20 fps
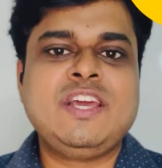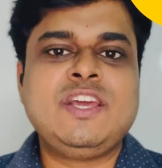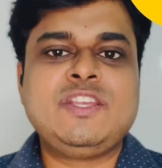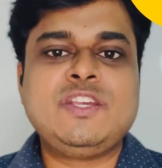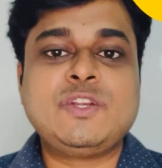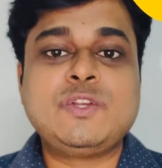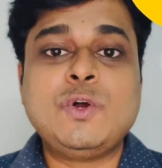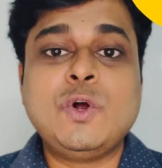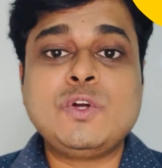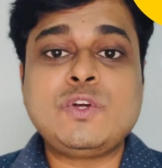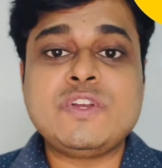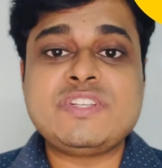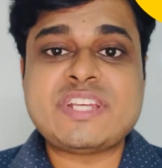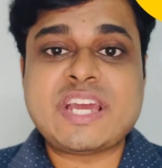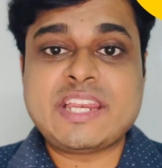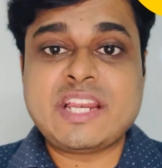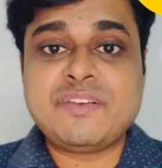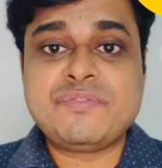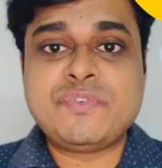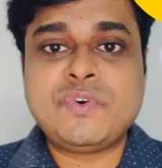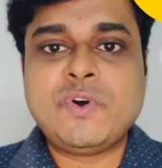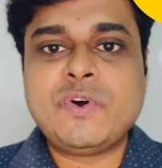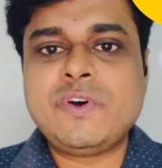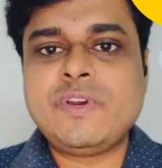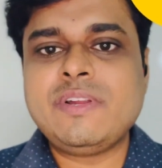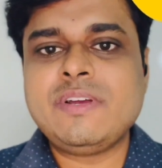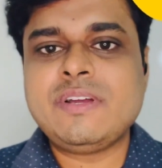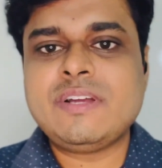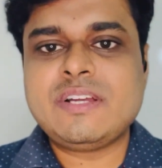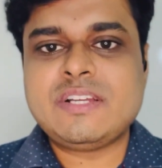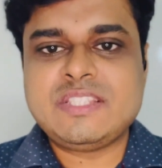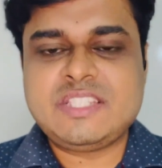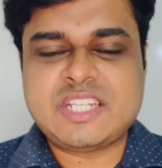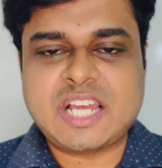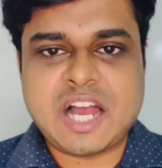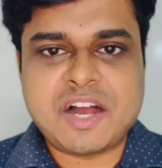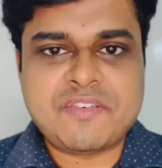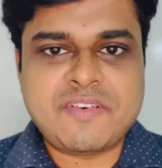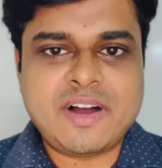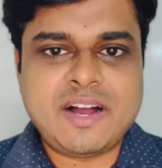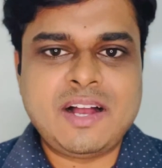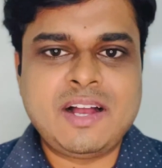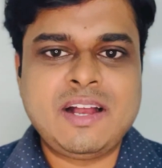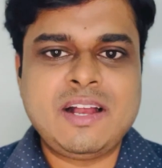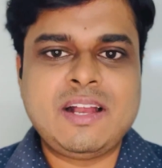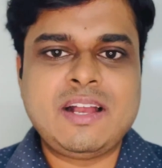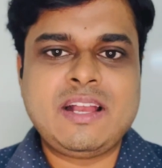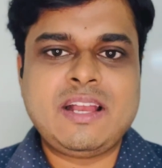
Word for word: your go-to channel for Java,